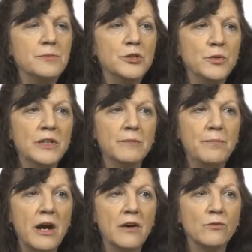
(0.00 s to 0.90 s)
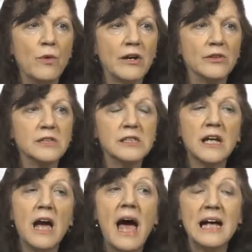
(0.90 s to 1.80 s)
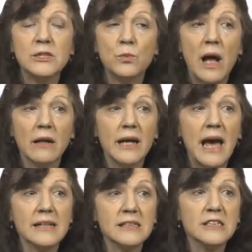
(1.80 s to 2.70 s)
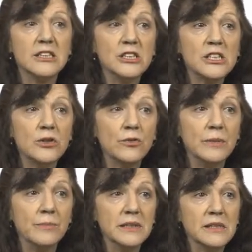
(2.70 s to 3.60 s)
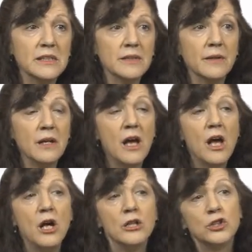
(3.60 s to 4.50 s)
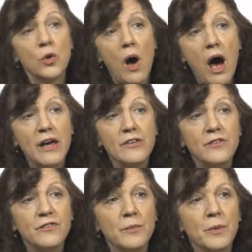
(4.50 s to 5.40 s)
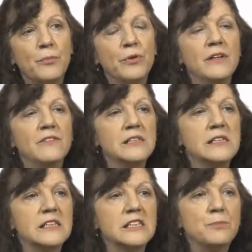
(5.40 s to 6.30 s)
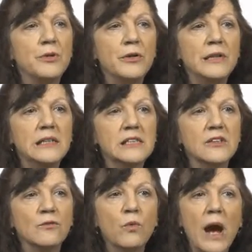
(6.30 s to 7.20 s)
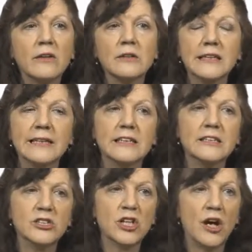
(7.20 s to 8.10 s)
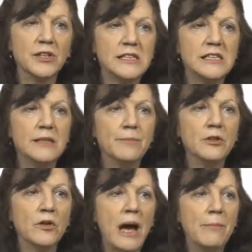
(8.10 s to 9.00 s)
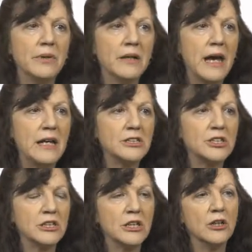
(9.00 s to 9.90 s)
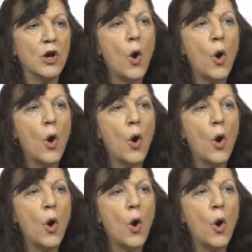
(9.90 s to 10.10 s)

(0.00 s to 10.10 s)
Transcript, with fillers: between a pair of records as well as the disagreements. So either from a previous experience of record linkage on a similar application